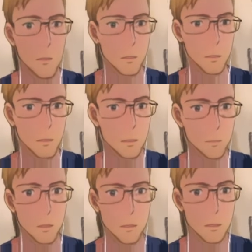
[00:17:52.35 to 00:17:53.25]
so these
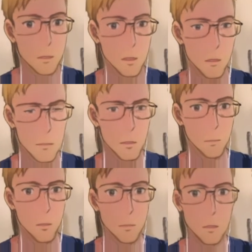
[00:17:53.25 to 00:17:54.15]
ones are very
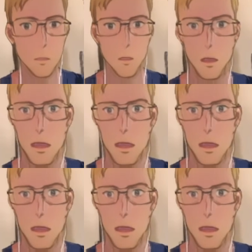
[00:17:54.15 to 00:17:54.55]
popular,